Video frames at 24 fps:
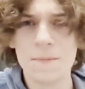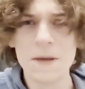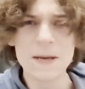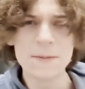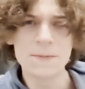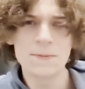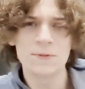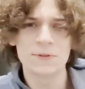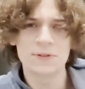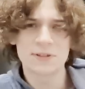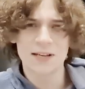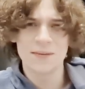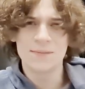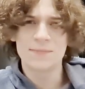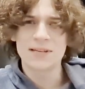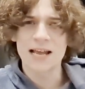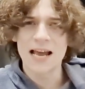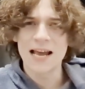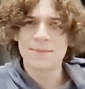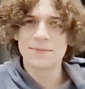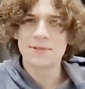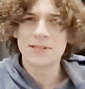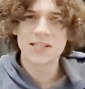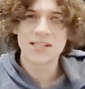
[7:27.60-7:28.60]
People
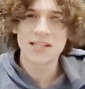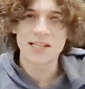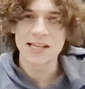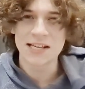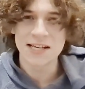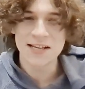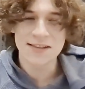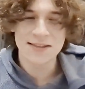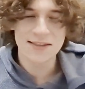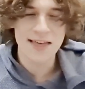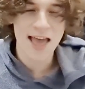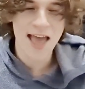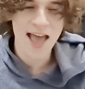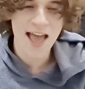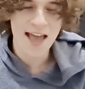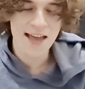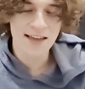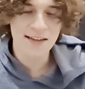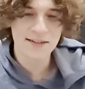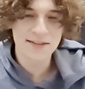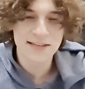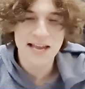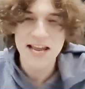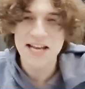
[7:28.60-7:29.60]
sometimes think
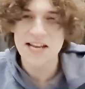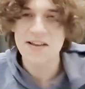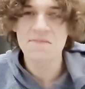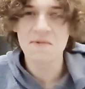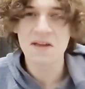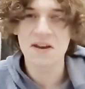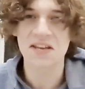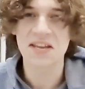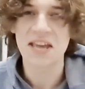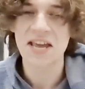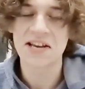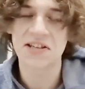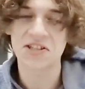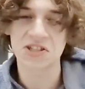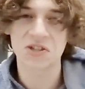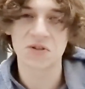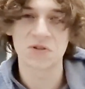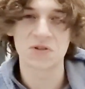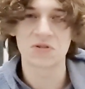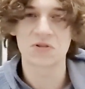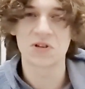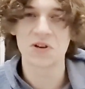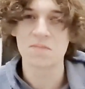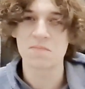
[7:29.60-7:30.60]
that taking
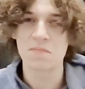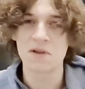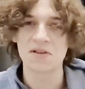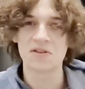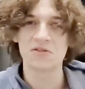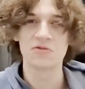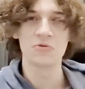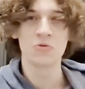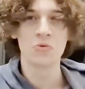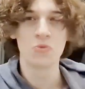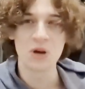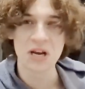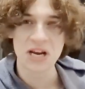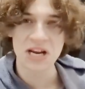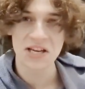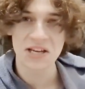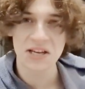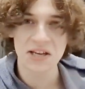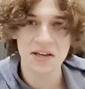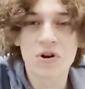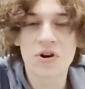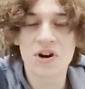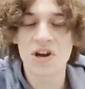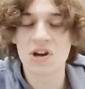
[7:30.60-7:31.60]
medications are gonna make you
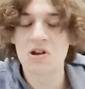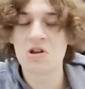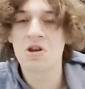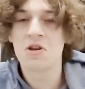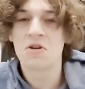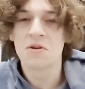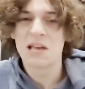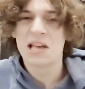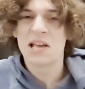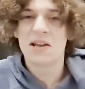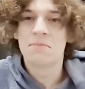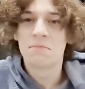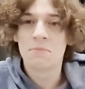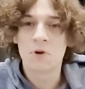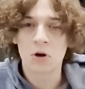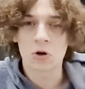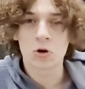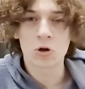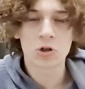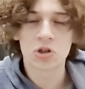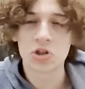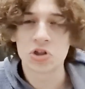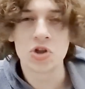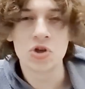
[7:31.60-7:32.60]
weak, gonna
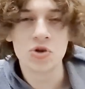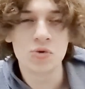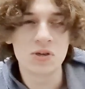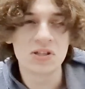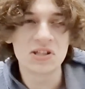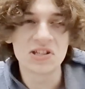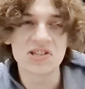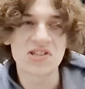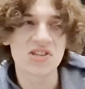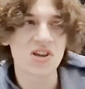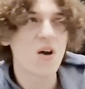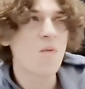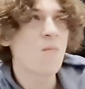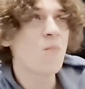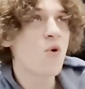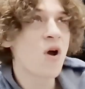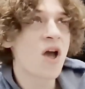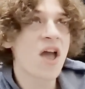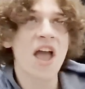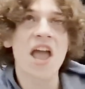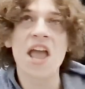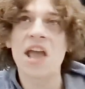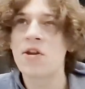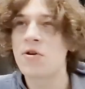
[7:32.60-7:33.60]
hurt you in some
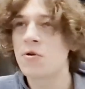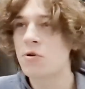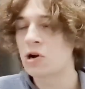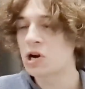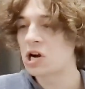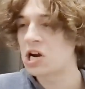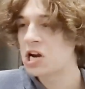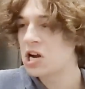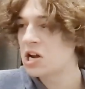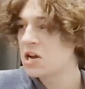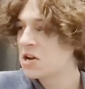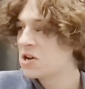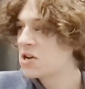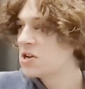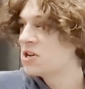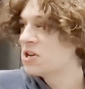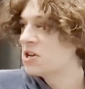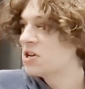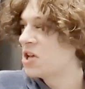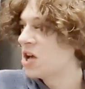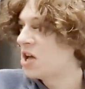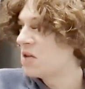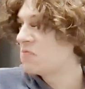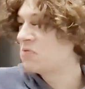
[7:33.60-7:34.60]
way, or,
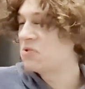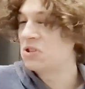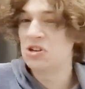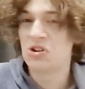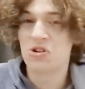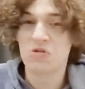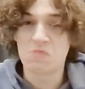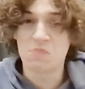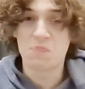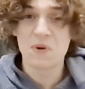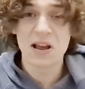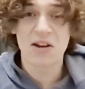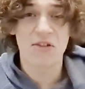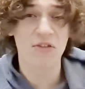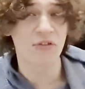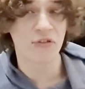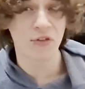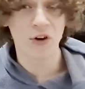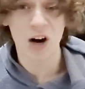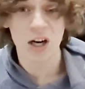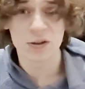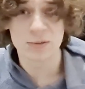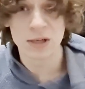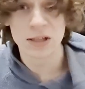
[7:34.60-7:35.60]
big
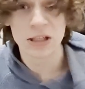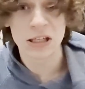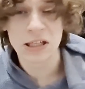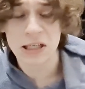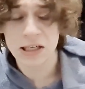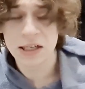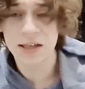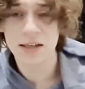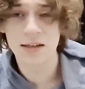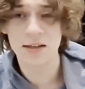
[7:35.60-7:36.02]
pharma.